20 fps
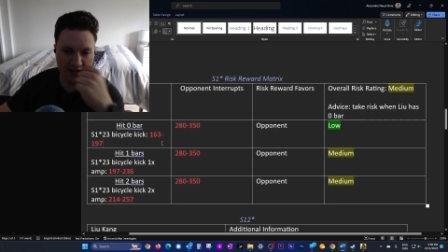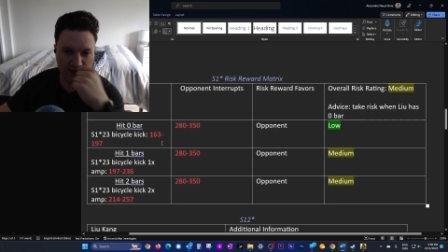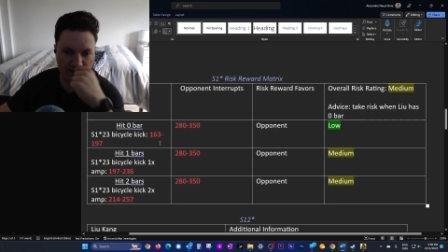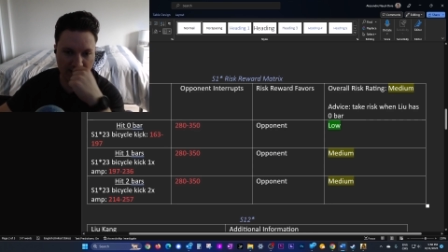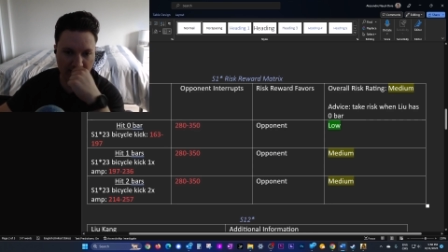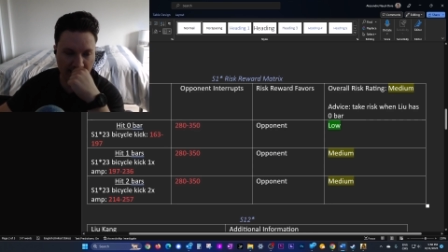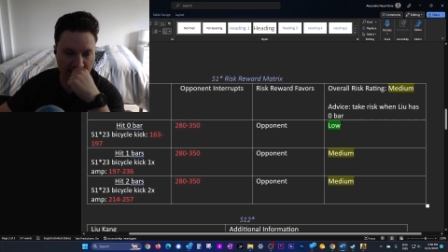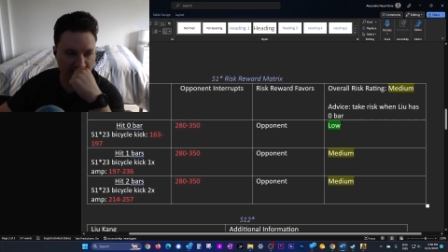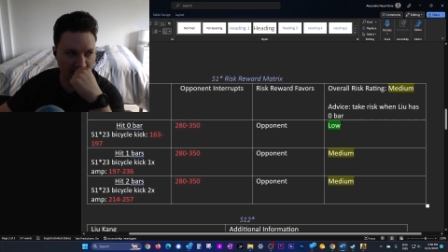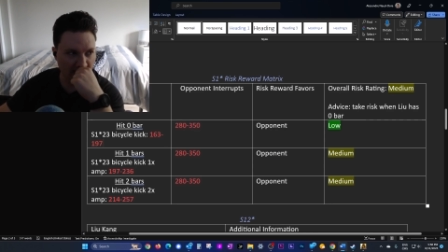And
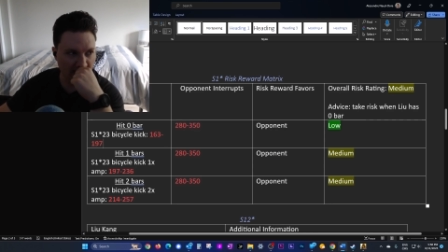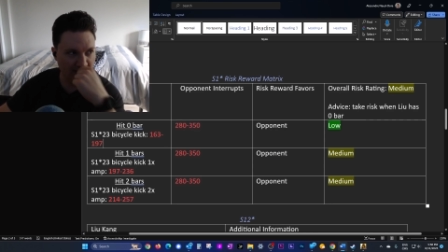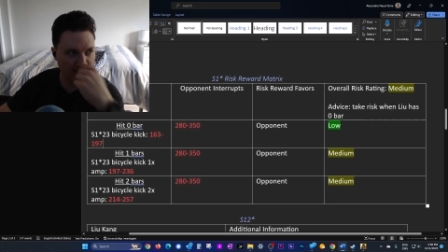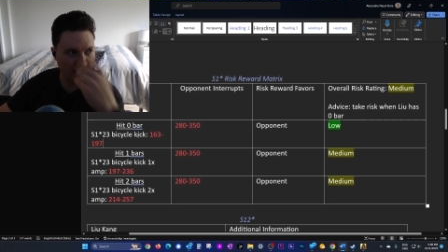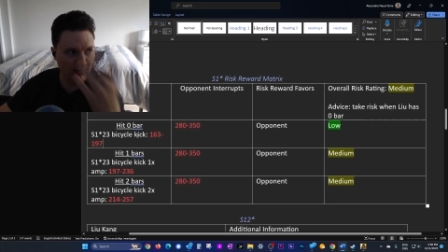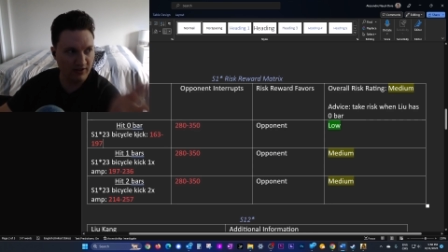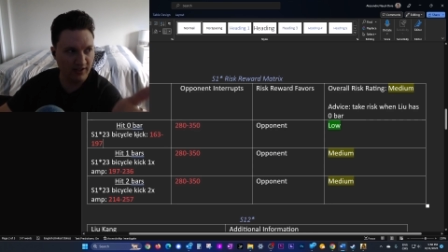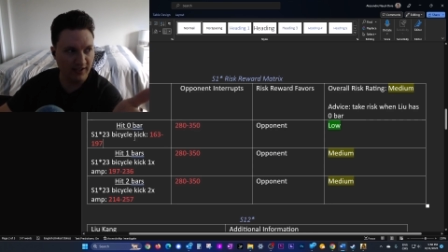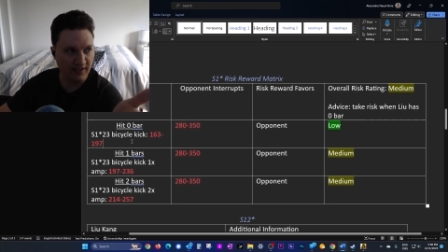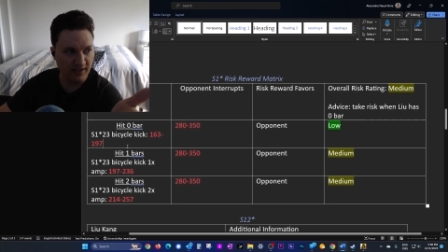then I started
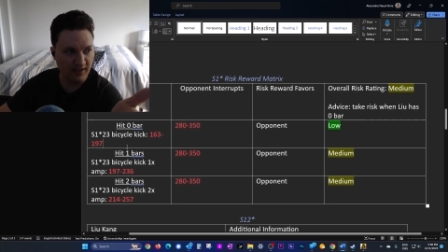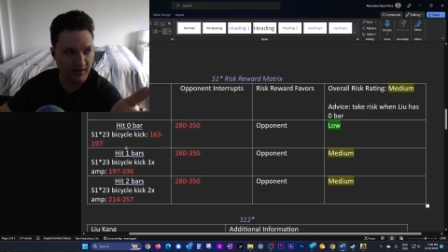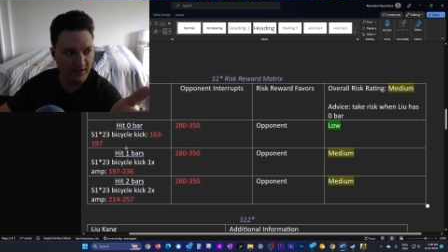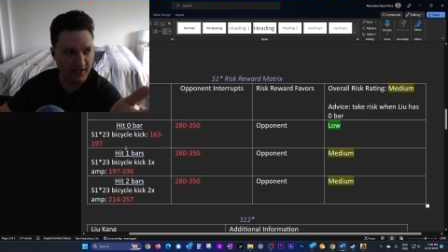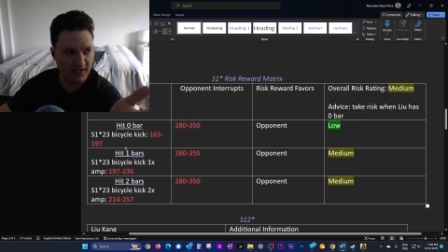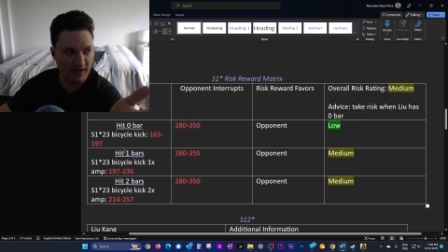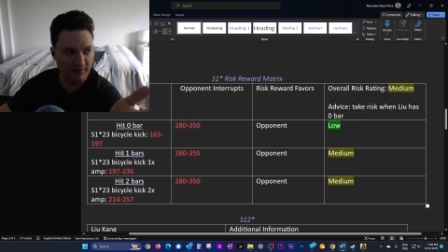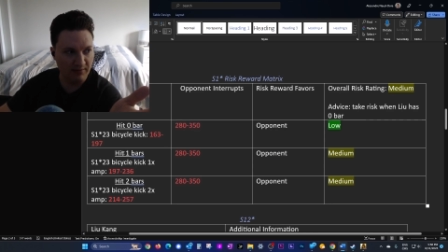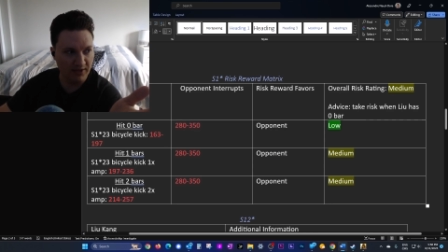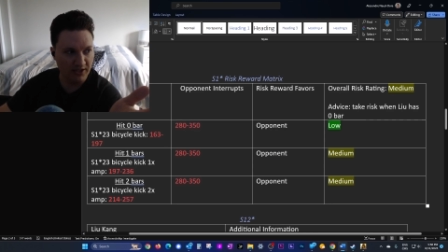calculating the
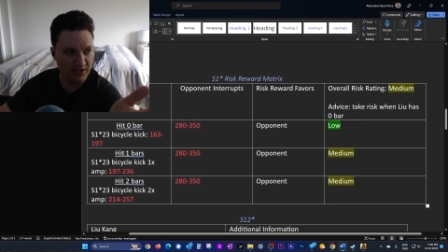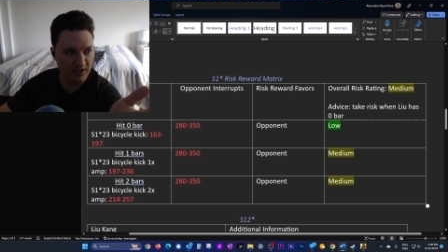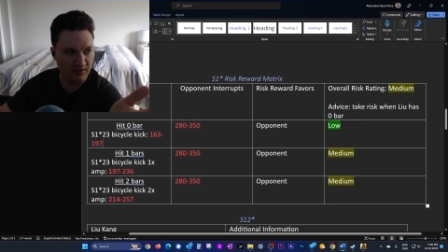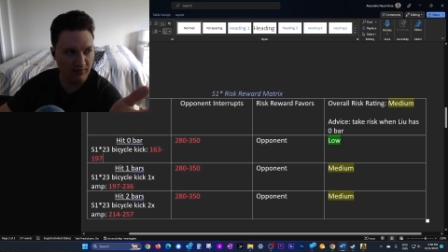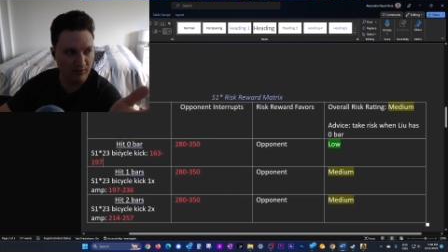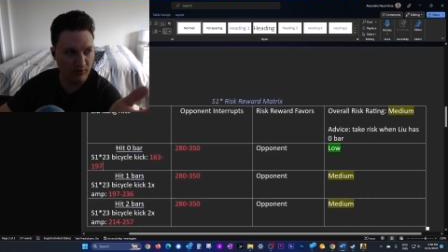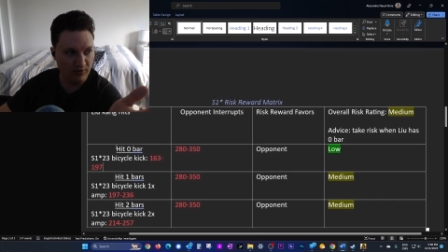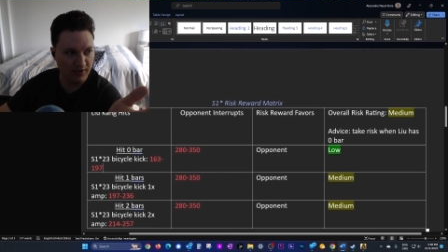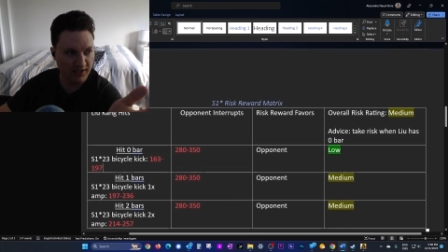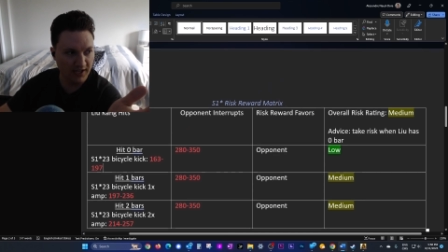damage
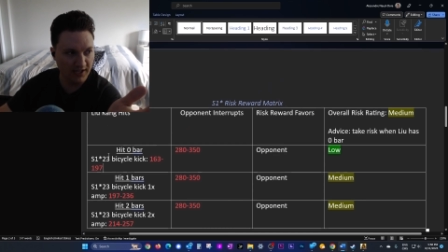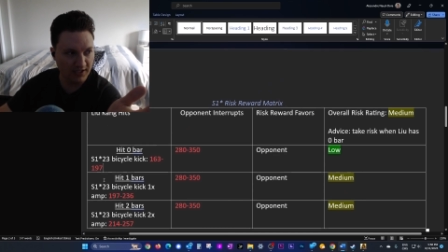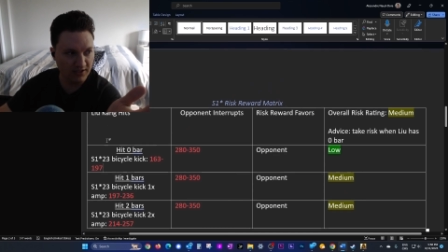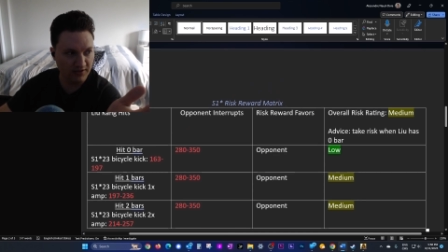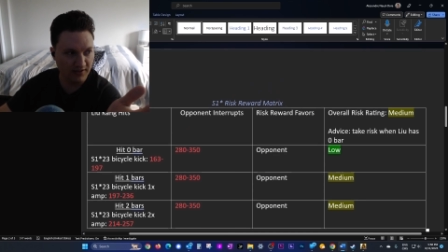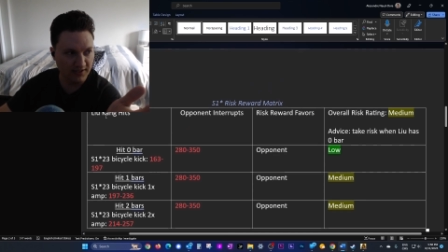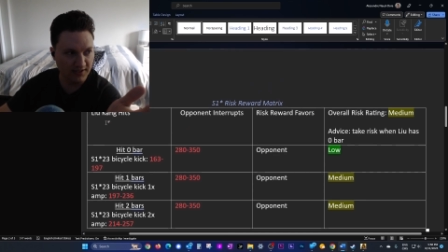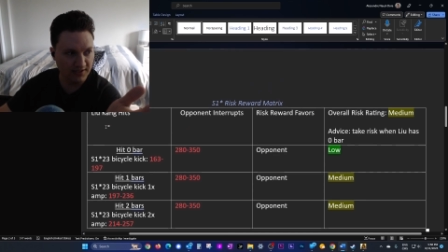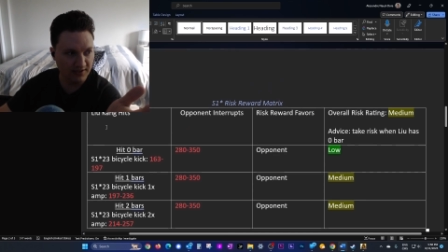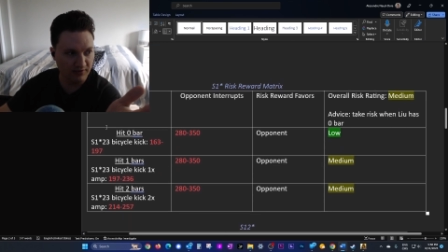of Liu Kang,
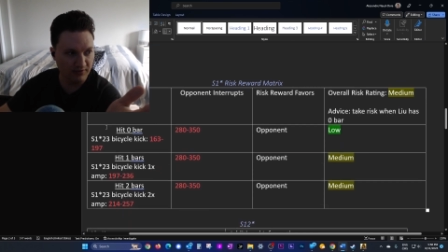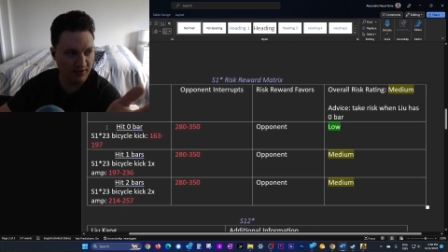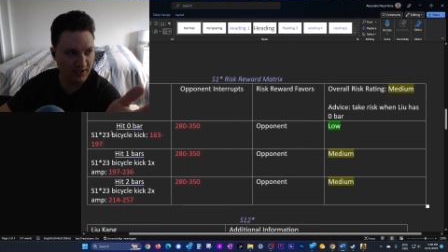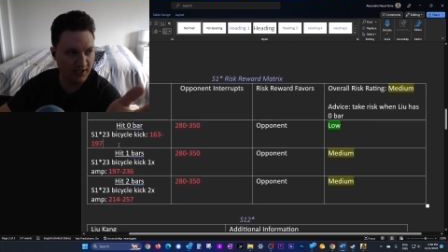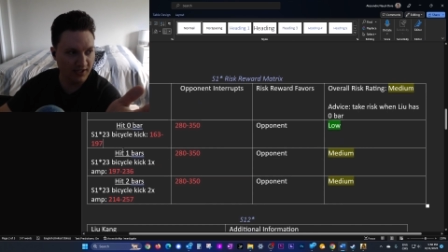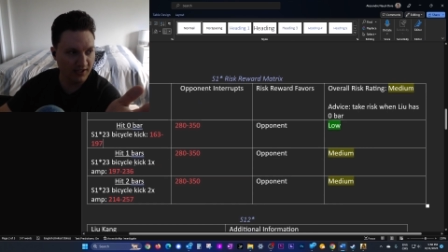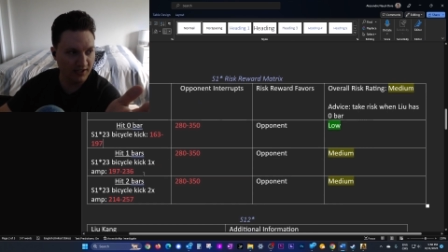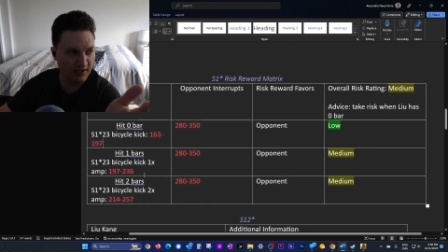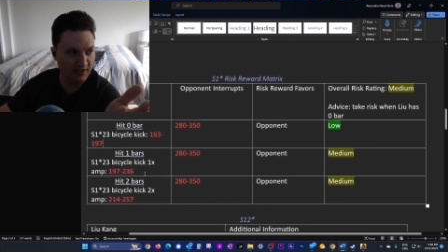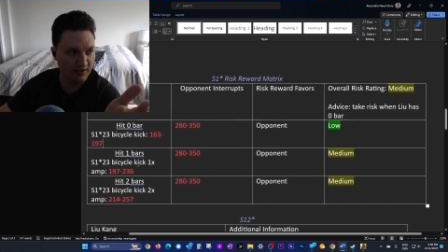so this is Liu
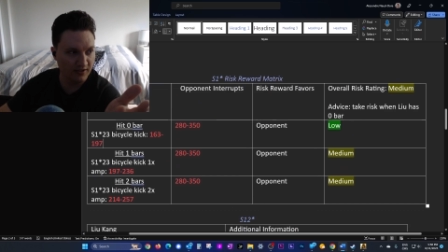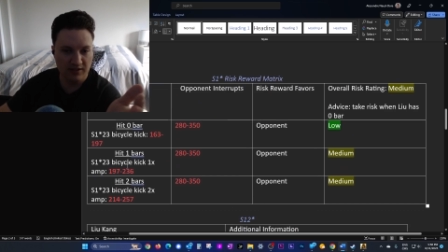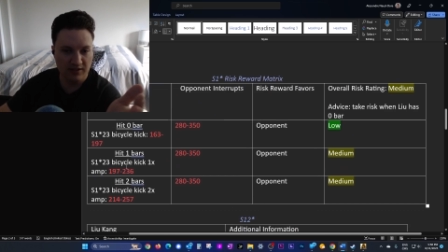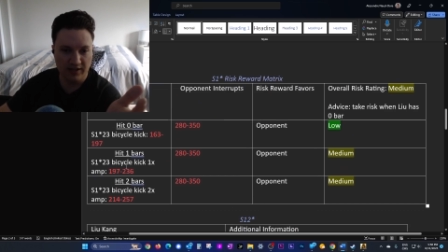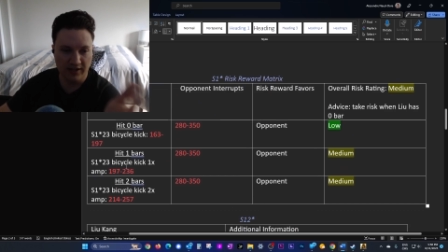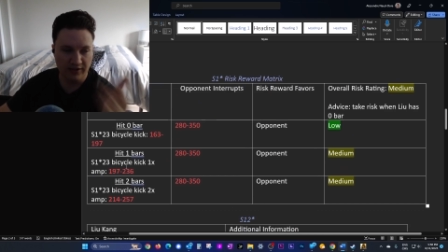Kang here,